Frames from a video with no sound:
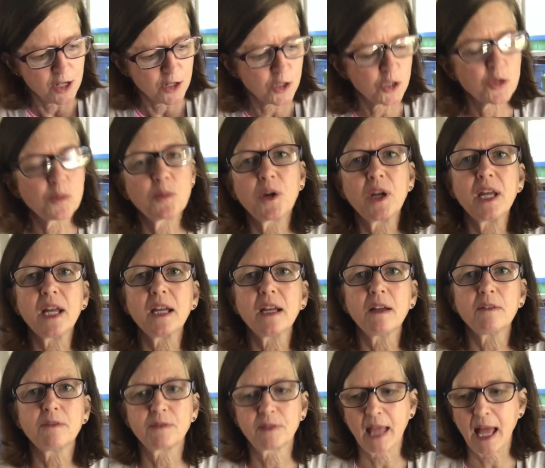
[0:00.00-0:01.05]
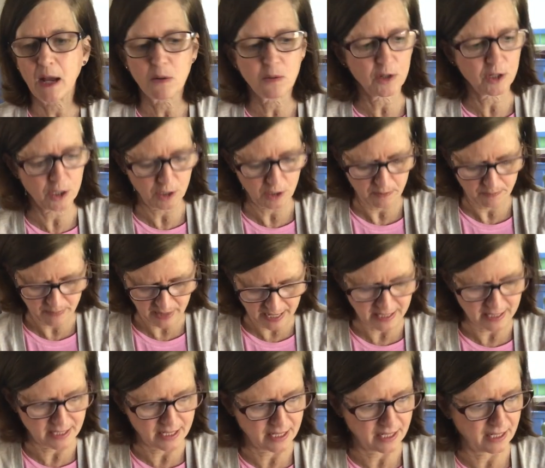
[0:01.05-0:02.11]
Spring flower
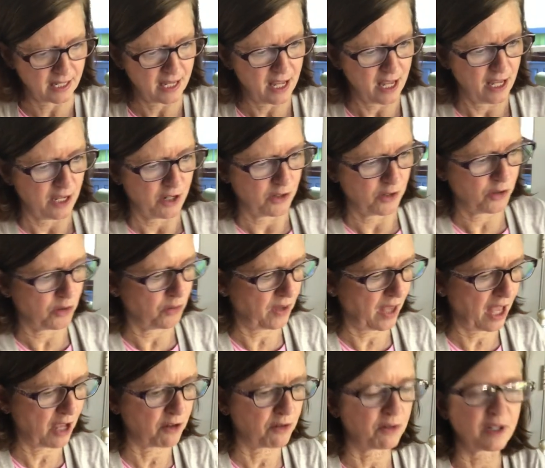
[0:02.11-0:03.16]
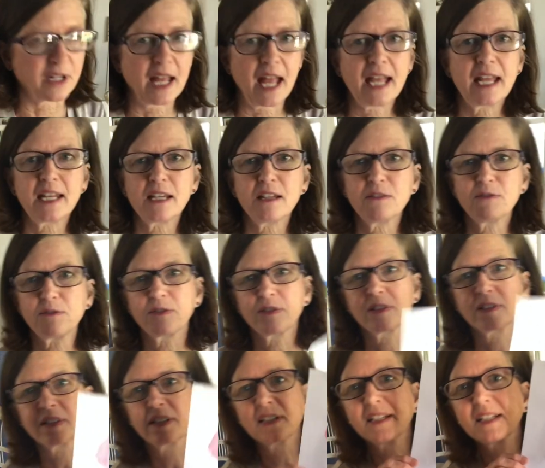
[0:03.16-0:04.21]
painting. So get creative,
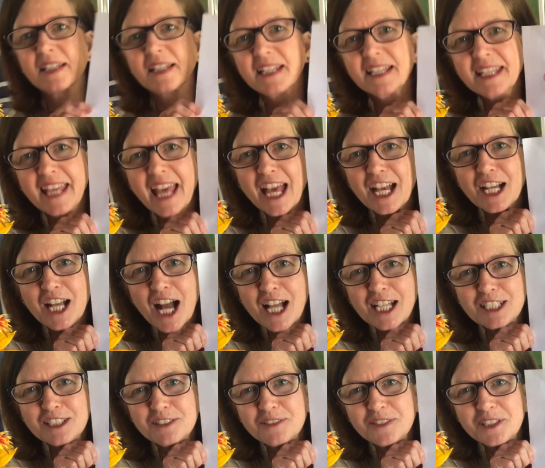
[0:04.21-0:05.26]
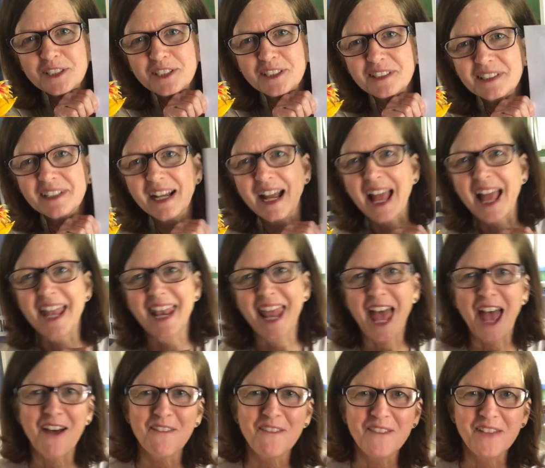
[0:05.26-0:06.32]
get colorful, and
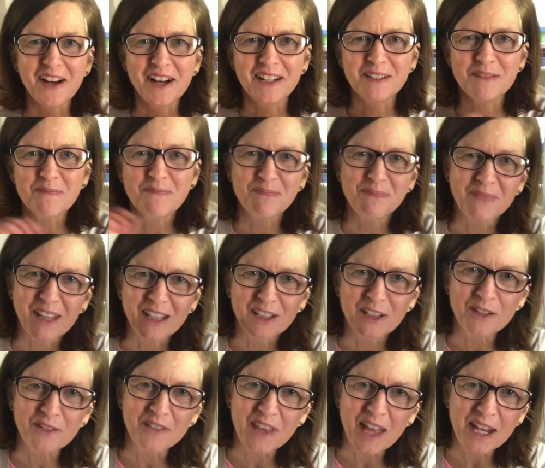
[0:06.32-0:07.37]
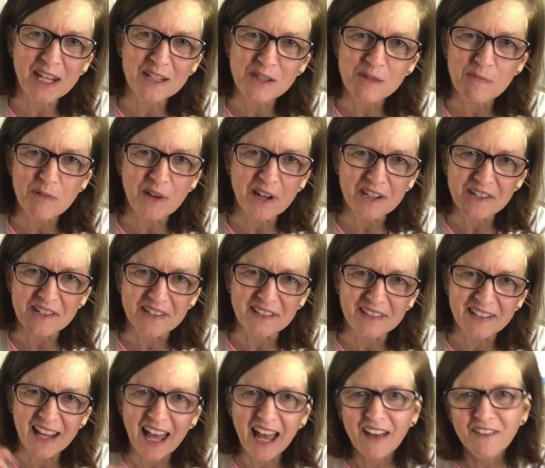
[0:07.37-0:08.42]
have fun. Look for that
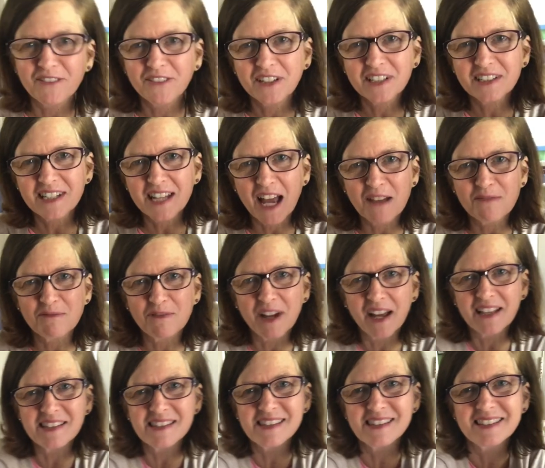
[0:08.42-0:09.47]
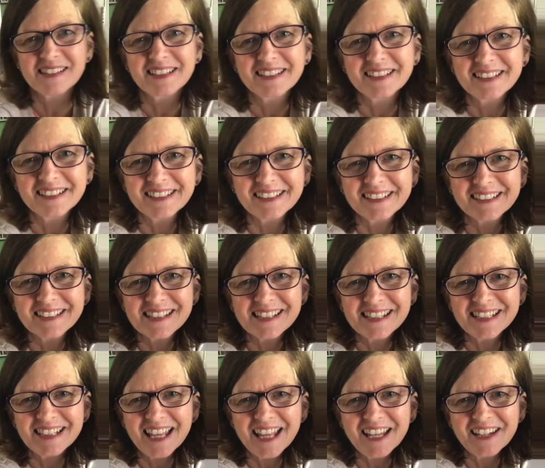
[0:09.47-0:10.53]
inspiration. Have fun time, friends. See
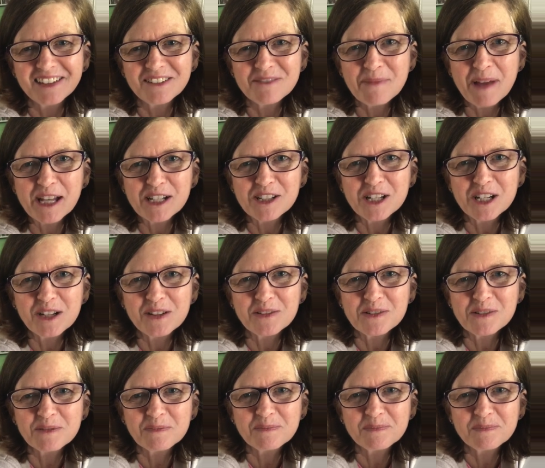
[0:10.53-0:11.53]
you later, Imagineers.